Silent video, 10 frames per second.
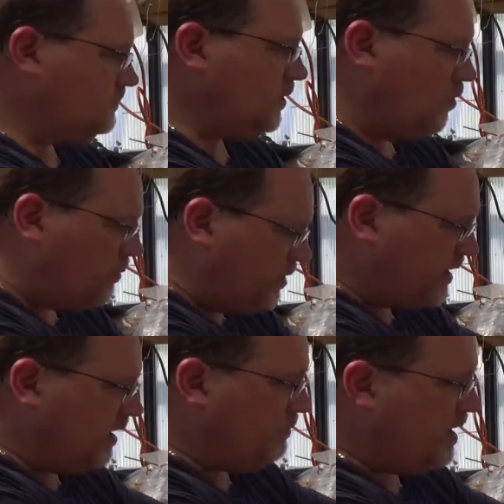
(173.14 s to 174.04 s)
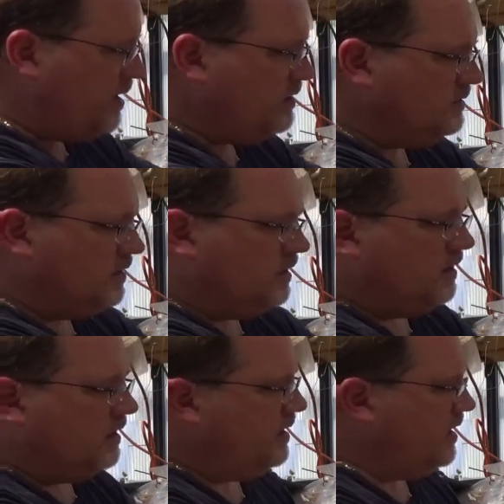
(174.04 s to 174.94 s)
or prickly pear,
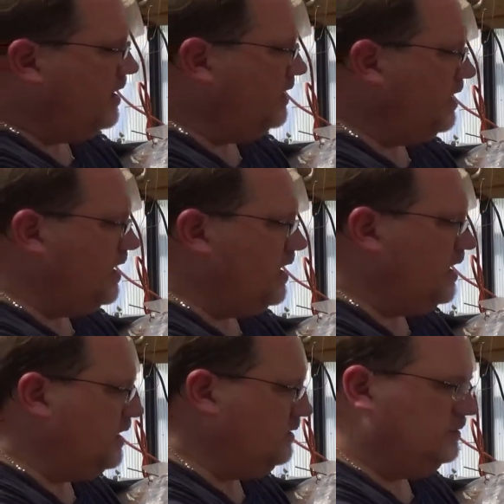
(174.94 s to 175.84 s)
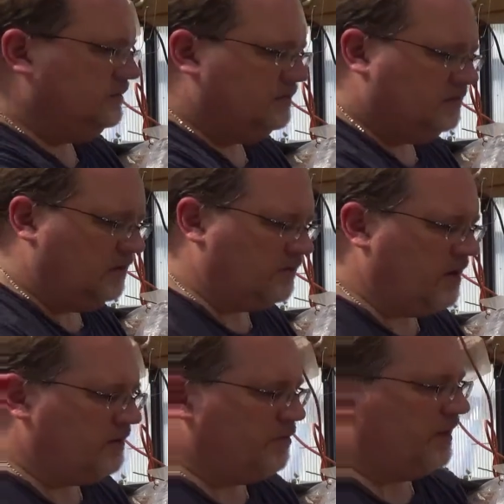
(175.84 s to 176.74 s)
and they'll grow. They're pretty